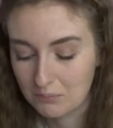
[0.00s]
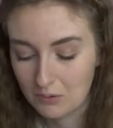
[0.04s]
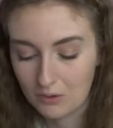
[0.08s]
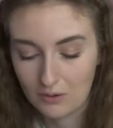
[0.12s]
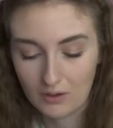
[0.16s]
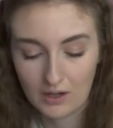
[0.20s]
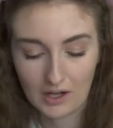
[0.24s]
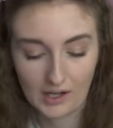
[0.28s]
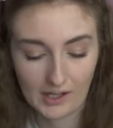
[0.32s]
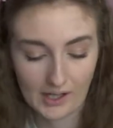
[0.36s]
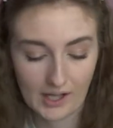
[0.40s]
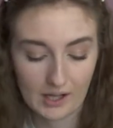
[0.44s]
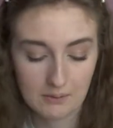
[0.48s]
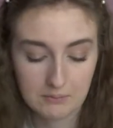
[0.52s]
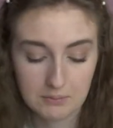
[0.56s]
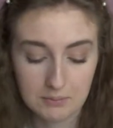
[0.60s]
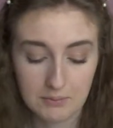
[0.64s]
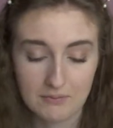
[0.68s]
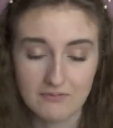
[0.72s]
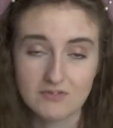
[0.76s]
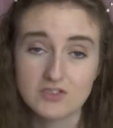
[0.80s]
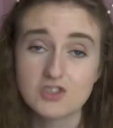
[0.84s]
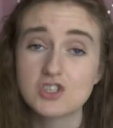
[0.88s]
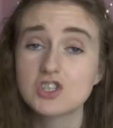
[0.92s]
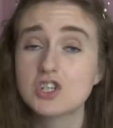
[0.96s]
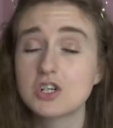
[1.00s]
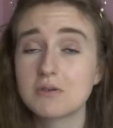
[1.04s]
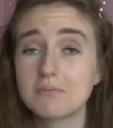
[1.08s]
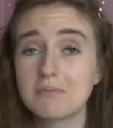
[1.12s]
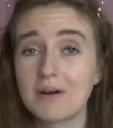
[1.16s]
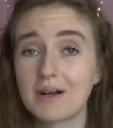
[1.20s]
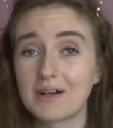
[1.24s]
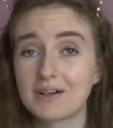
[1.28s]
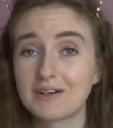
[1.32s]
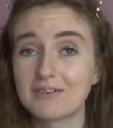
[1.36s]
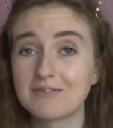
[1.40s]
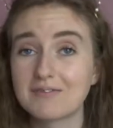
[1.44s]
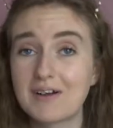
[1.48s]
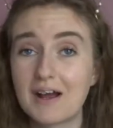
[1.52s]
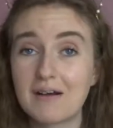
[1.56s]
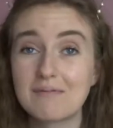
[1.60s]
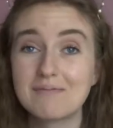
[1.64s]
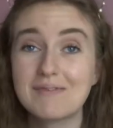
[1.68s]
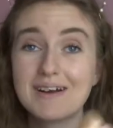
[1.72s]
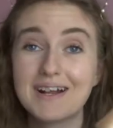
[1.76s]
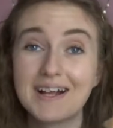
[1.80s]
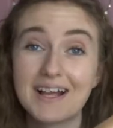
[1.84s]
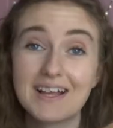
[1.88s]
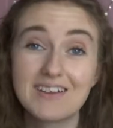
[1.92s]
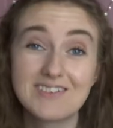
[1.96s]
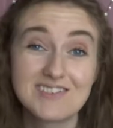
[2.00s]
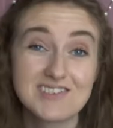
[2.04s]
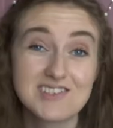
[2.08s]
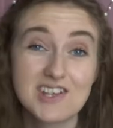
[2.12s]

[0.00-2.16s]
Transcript: but I can't bother to jump back on camera again,